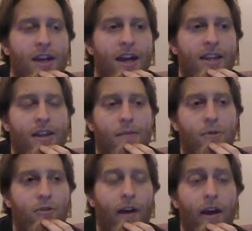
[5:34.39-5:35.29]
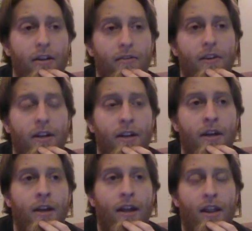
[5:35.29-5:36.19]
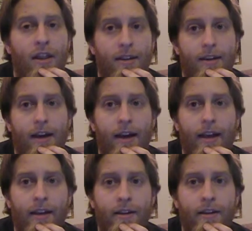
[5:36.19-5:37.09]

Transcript: and then they move out of it, they die.